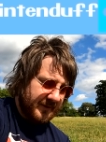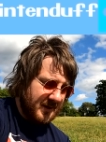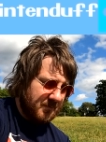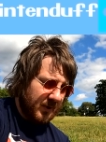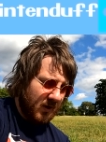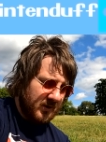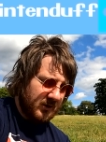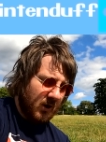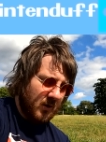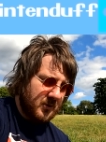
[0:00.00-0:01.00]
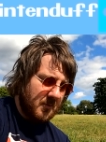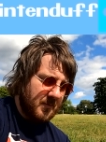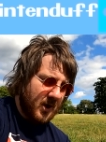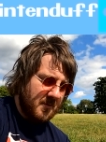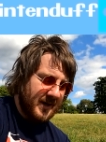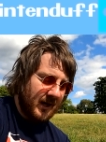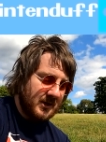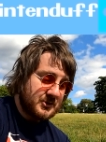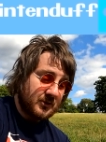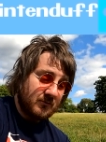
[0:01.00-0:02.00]
the Plant Cloak
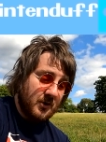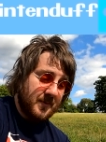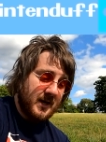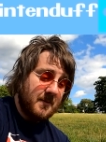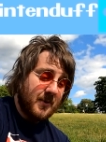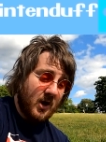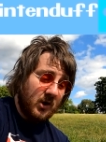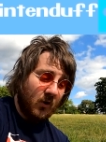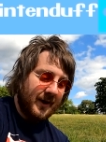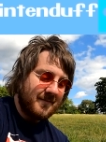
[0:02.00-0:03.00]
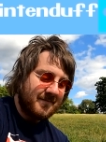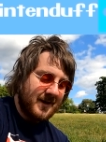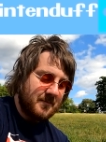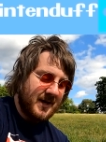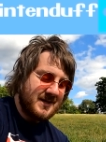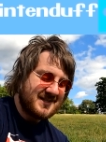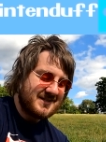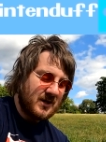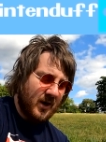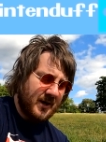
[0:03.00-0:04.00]
Burmy, Skorupi, Purloin,
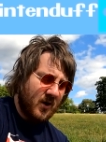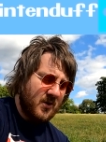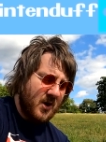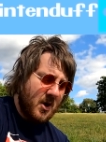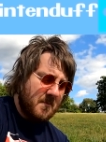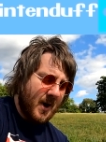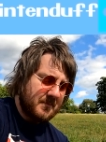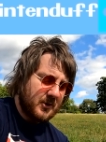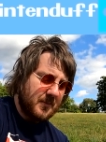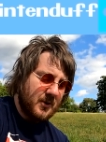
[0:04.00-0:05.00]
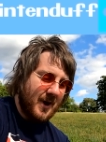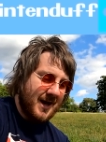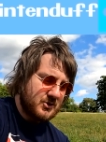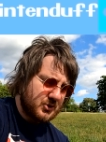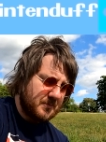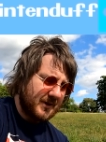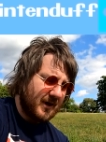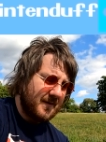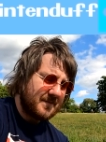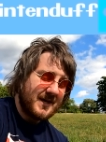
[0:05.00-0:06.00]
Venipede, Dino, Pumpkaboo and
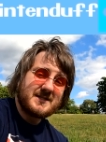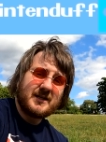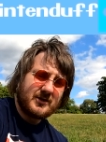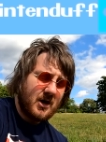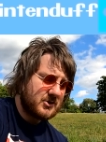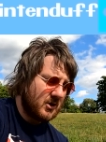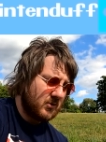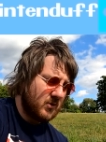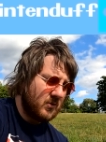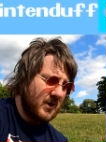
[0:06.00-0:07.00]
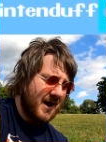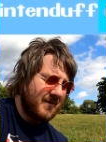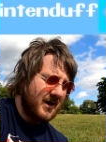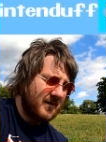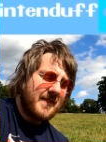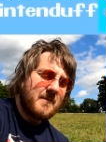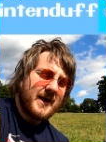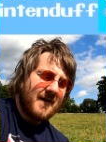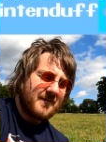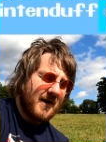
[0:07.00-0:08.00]
Jupiter. That's in the Dark Jungle area. And then
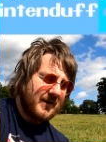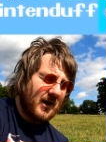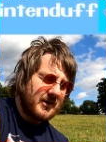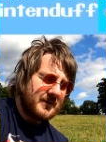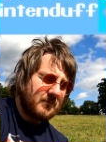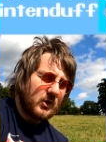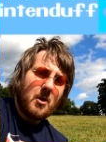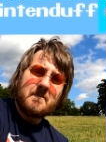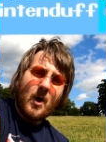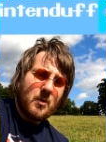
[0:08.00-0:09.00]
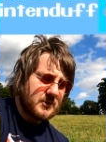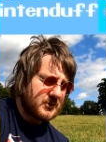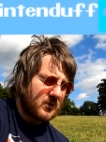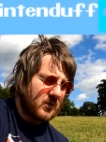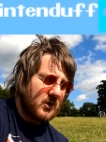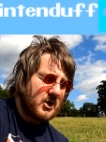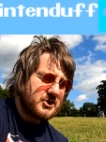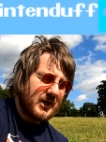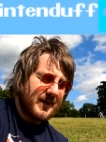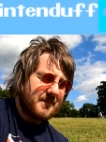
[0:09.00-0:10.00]
we have Fairy Garden. We've got Bulbasaur,
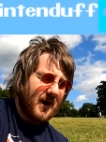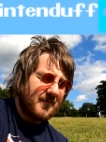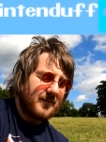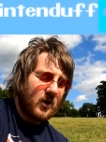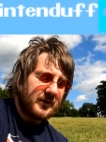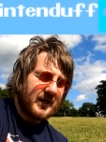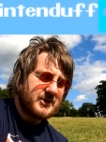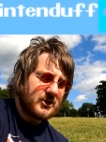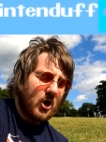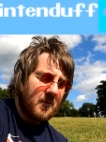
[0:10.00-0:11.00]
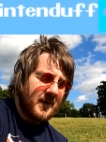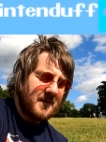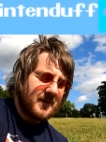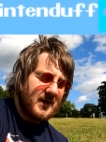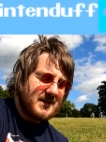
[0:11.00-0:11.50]
Jigglypuff, Oddish, Hoppip,